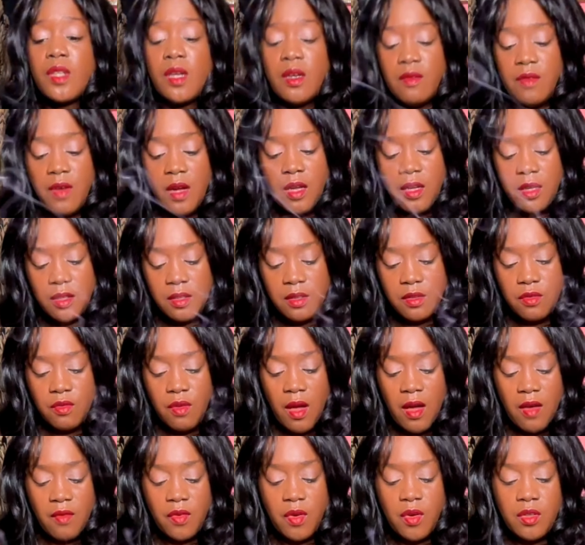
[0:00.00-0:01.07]
All right. You
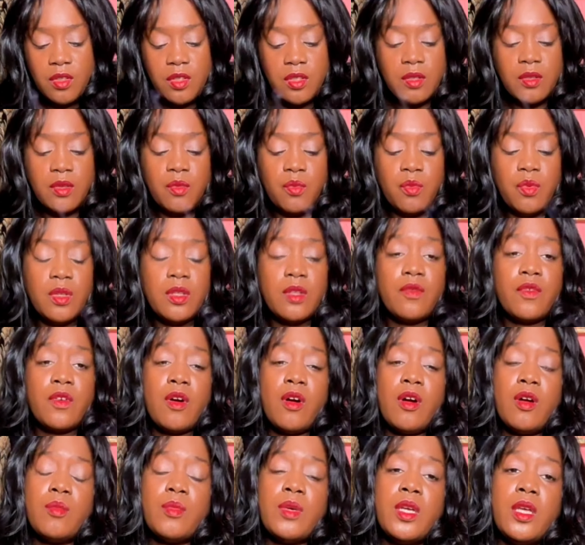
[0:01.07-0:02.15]
have also the Wheel of
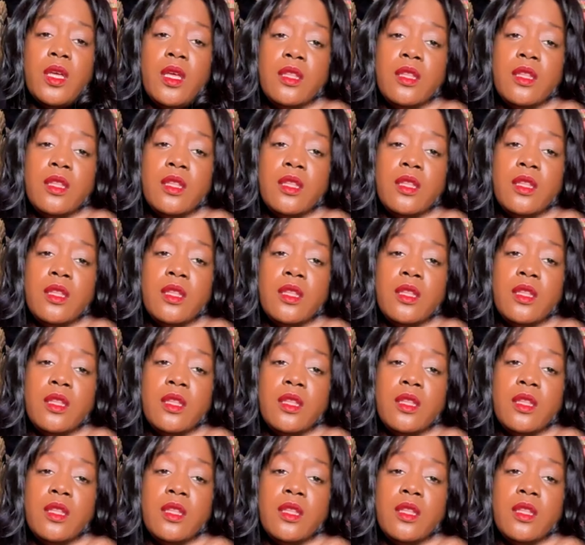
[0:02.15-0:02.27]
Karma